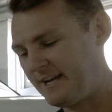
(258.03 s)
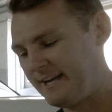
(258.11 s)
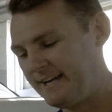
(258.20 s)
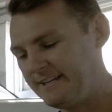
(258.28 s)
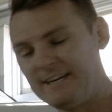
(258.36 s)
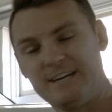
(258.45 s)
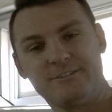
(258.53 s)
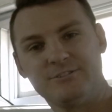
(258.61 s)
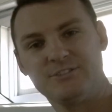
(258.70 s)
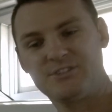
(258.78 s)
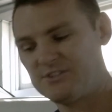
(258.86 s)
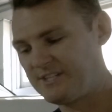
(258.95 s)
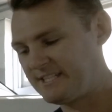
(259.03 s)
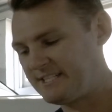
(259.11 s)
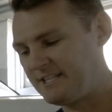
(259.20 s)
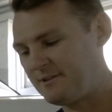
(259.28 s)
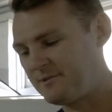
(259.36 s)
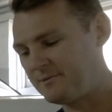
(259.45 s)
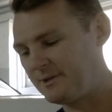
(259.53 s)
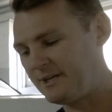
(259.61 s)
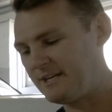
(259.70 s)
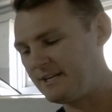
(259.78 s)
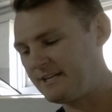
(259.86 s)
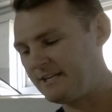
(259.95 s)
and
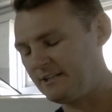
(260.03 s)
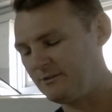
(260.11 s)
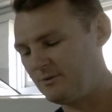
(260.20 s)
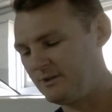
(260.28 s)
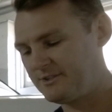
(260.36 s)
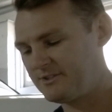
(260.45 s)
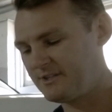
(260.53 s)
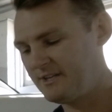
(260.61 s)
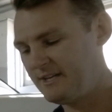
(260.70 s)
163 kilowatts,